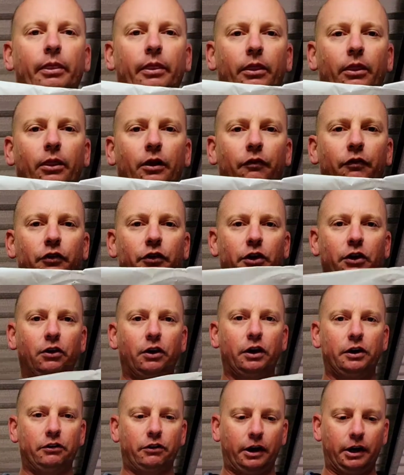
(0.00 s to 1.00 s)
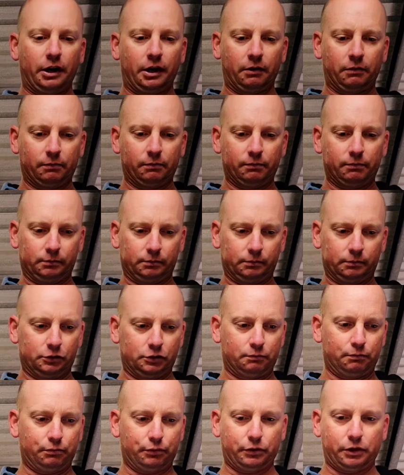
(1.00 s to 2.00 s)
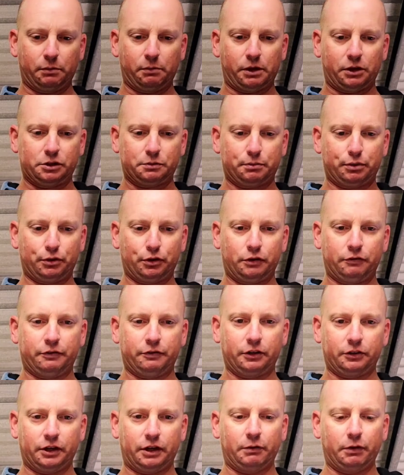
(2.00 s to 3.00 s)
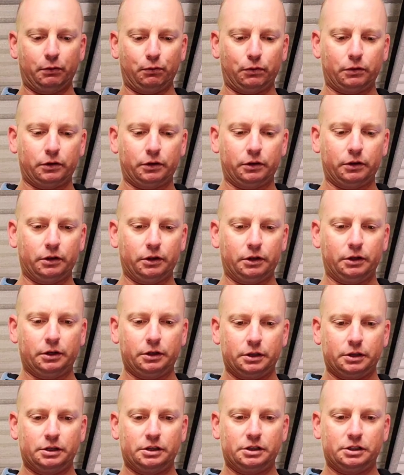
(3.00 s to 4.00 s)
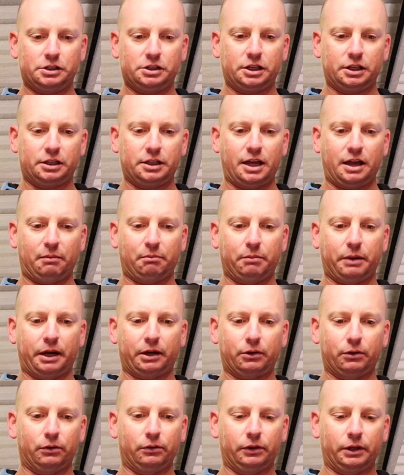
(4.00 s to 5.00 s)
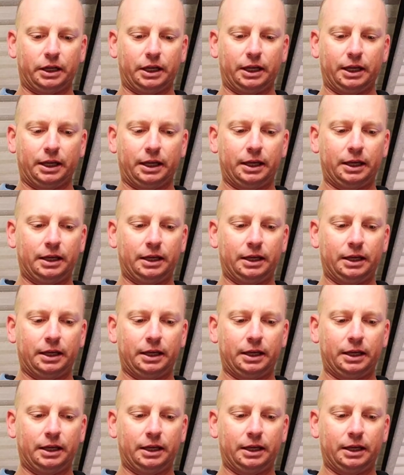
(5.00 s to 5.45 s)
of the dehydrator. Pretty much perfect how we want it. Sit that back on there.